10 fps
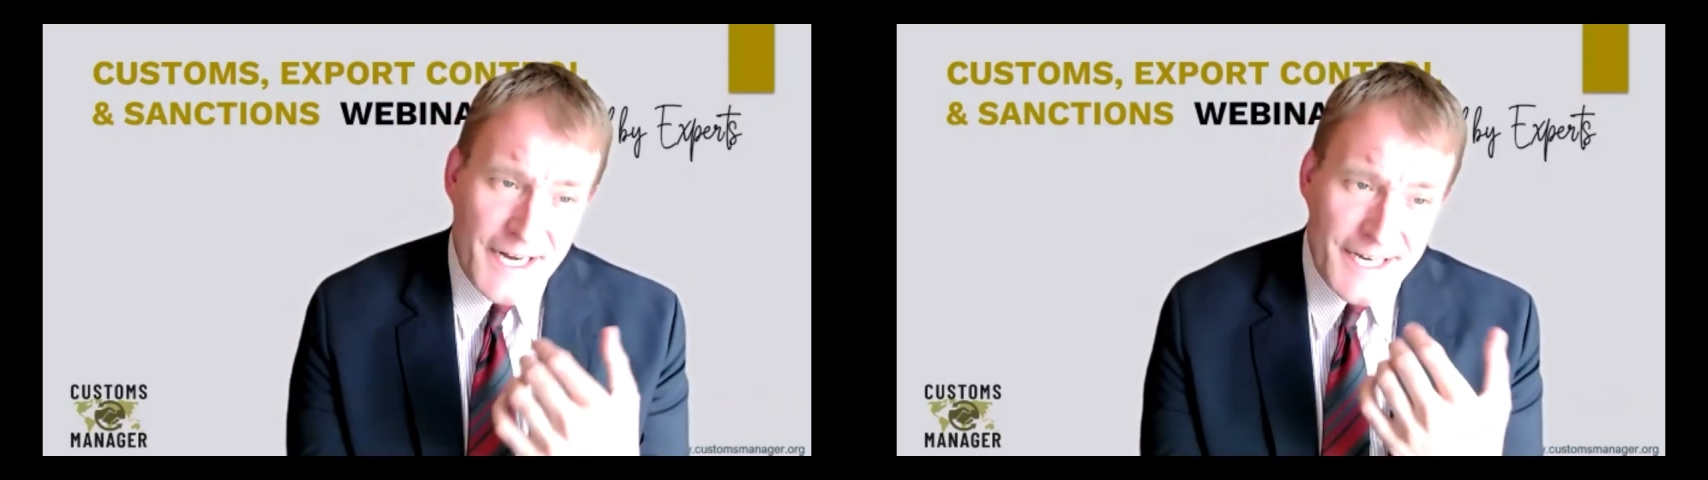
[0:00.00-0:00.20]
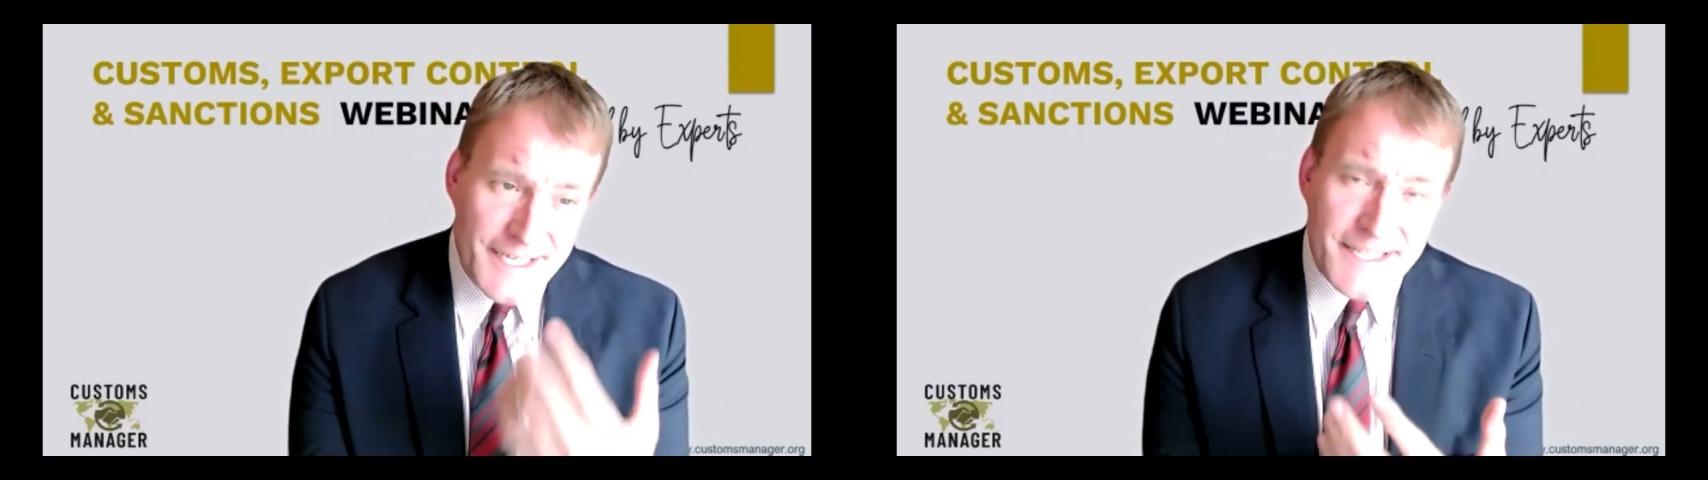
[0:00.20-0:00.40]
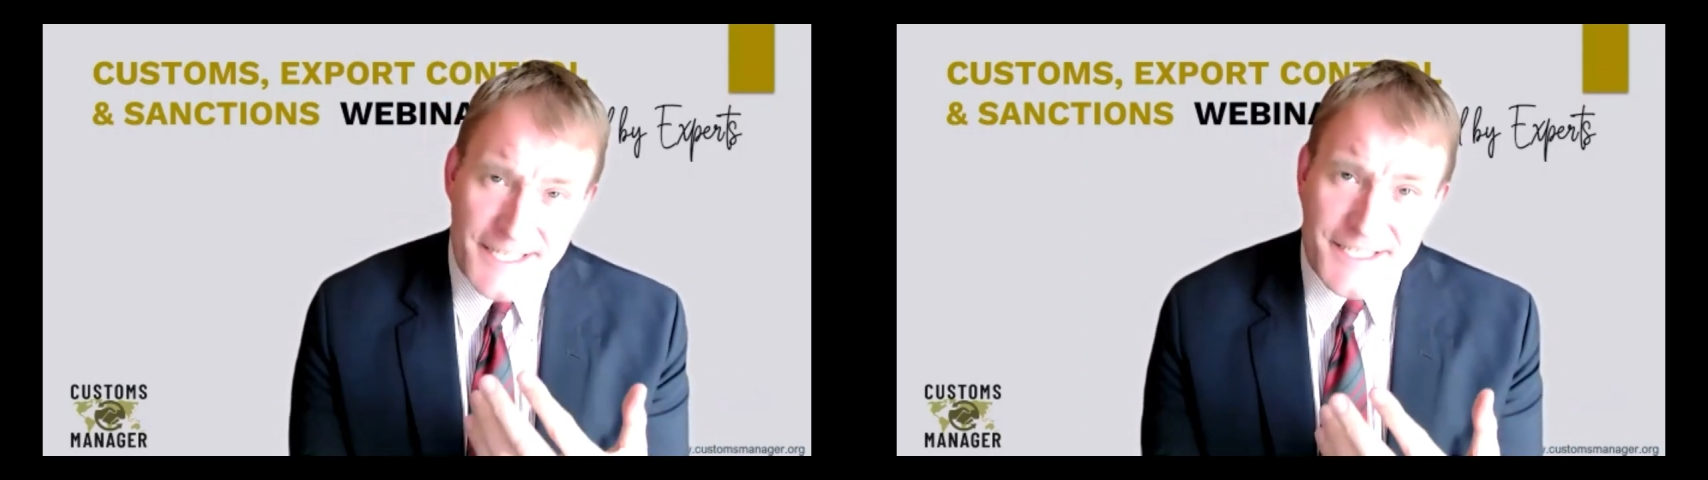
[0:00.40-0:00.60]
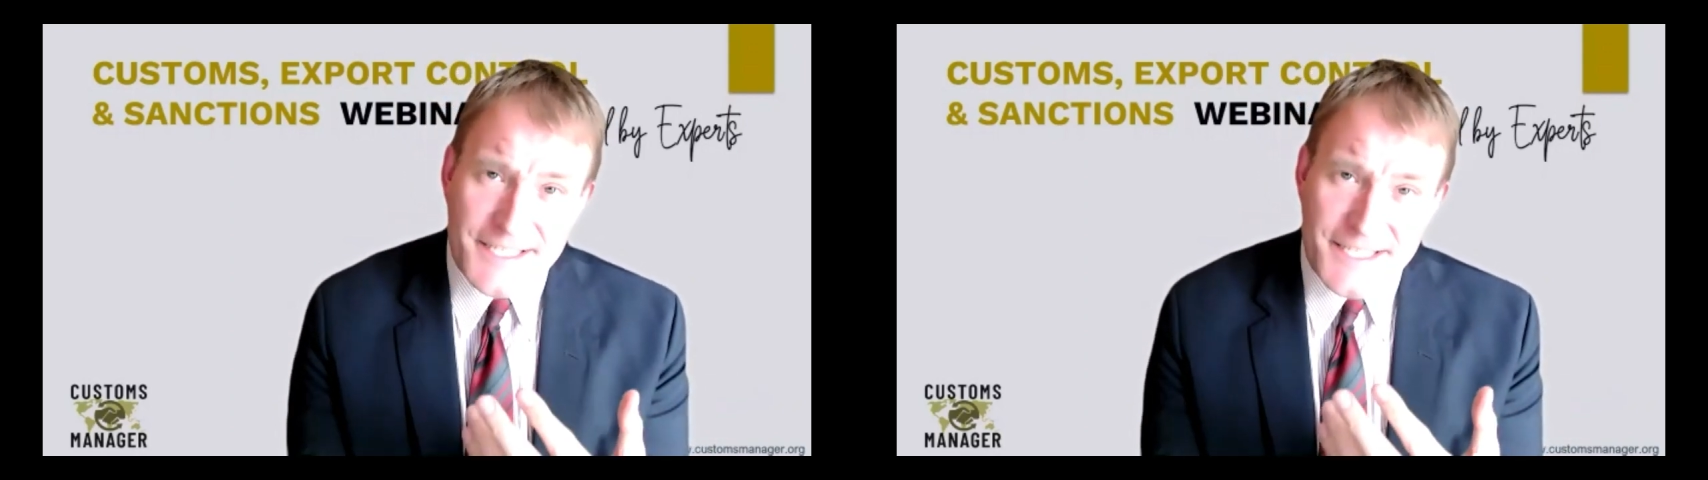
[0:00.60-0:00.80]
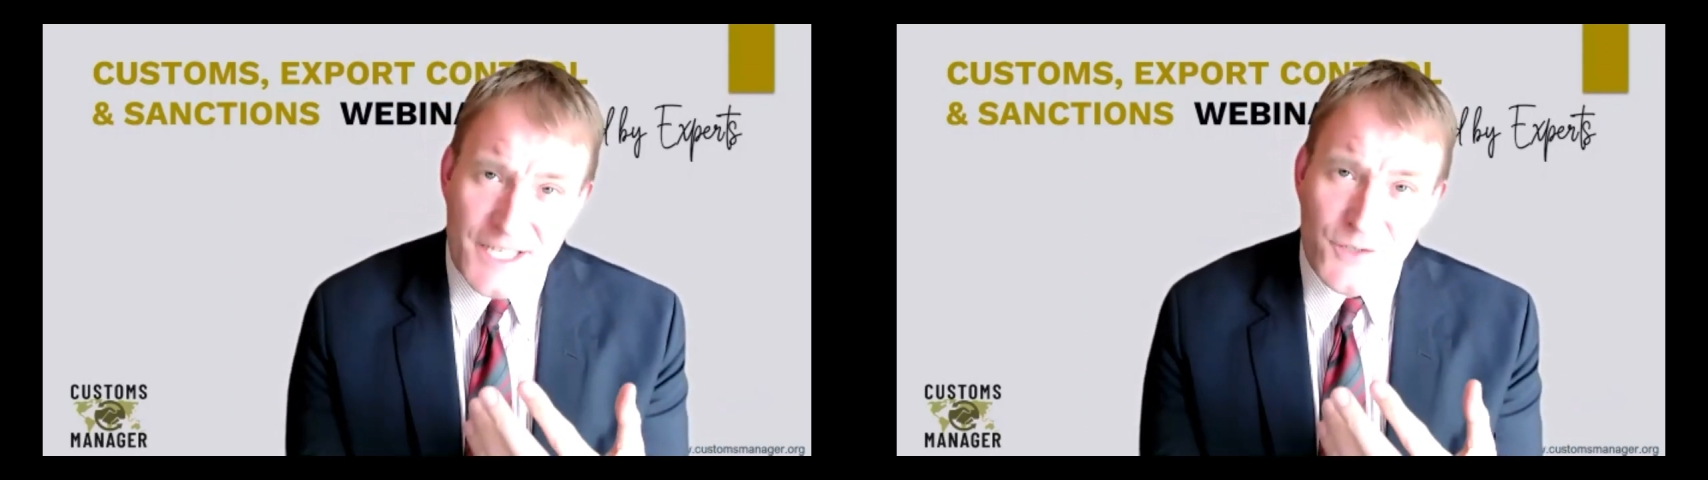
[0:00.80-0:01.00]
I'd like to
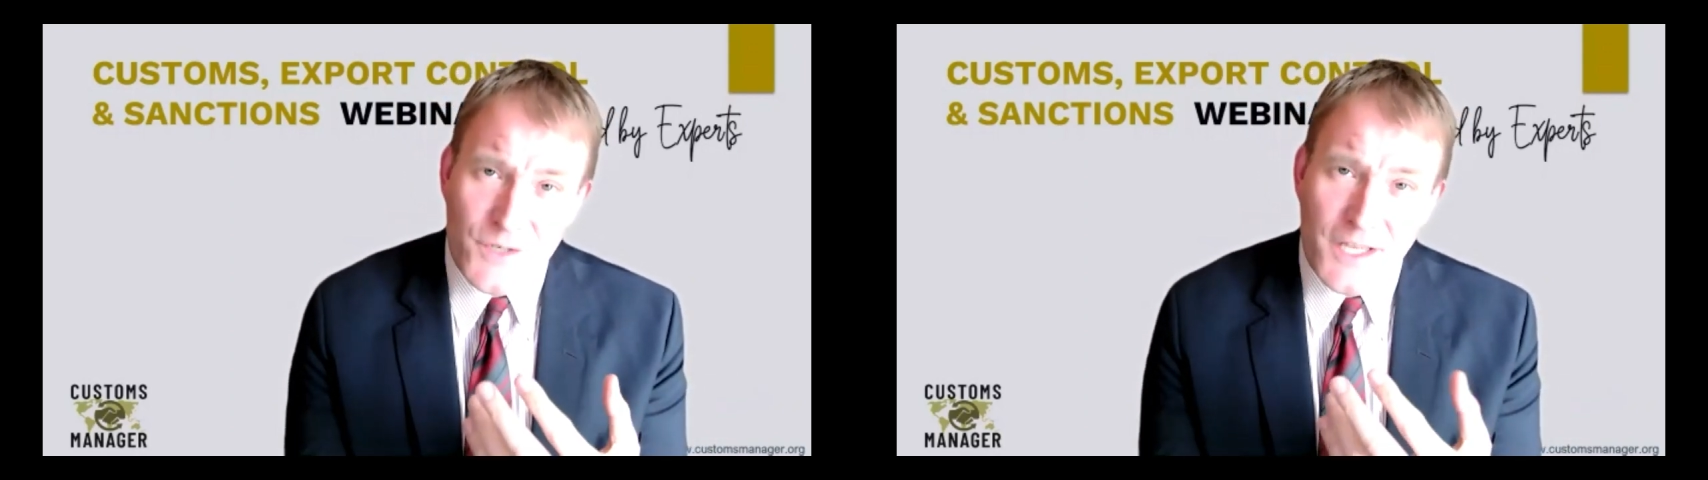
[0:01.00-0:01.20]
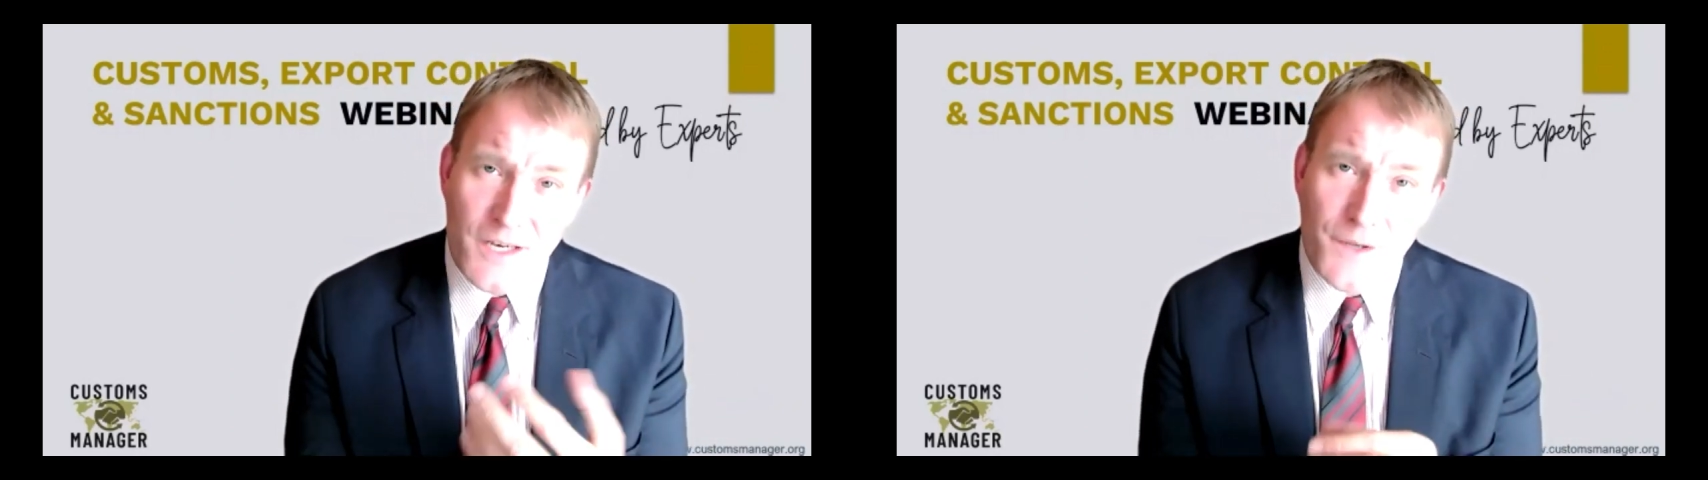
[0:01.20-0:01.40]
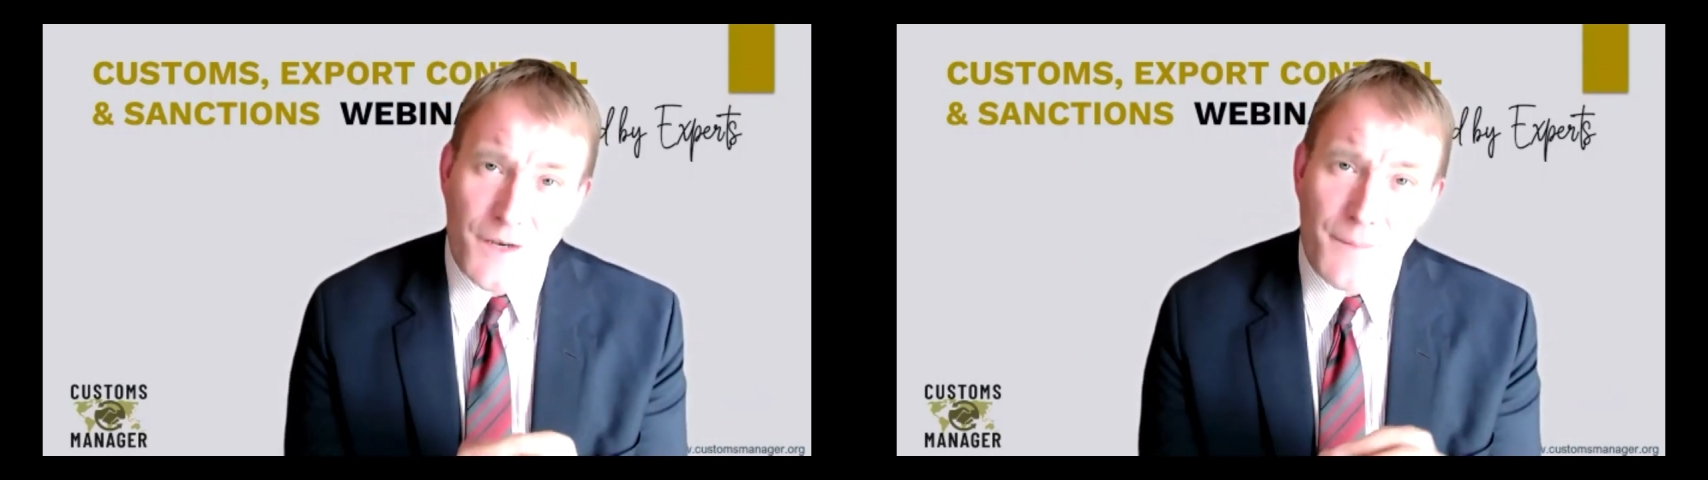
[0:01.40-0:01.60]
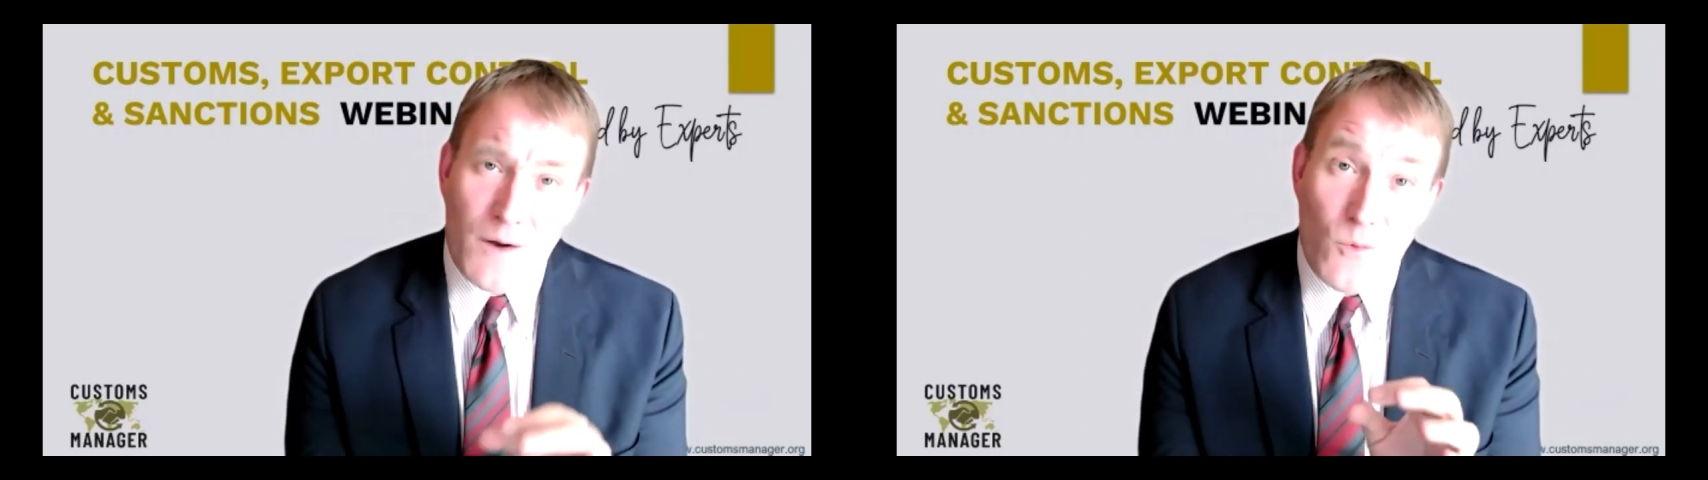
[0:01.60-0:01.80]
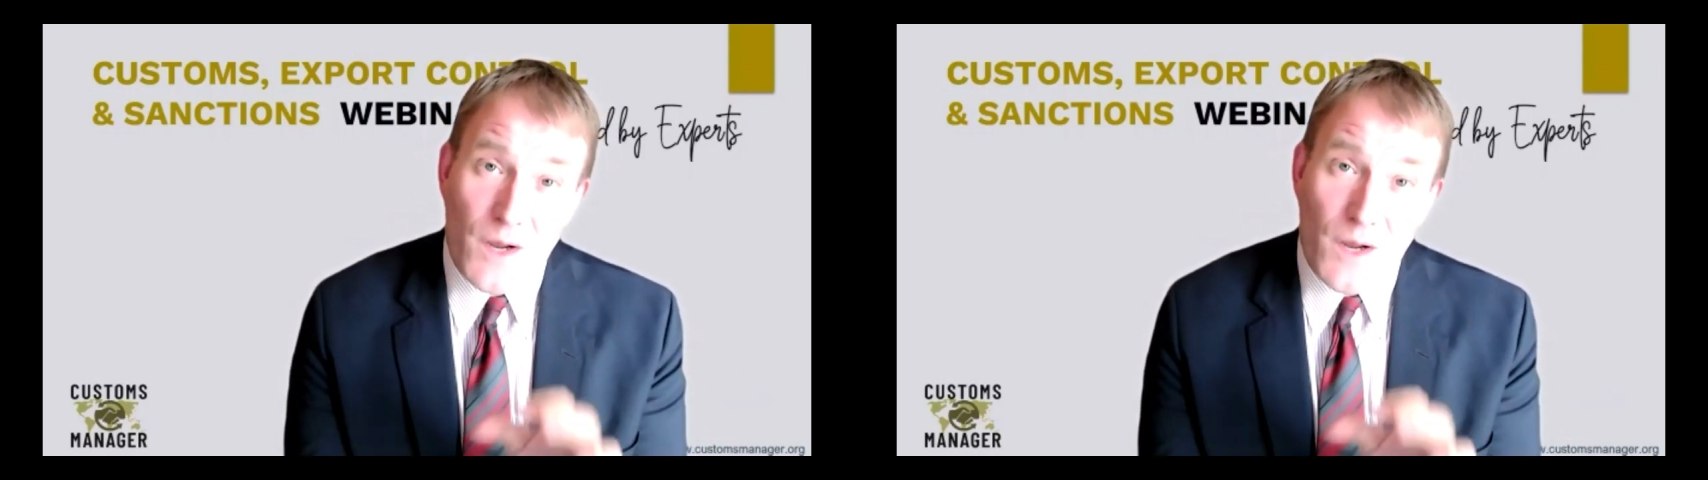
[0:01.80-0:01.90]
tell you a little bit about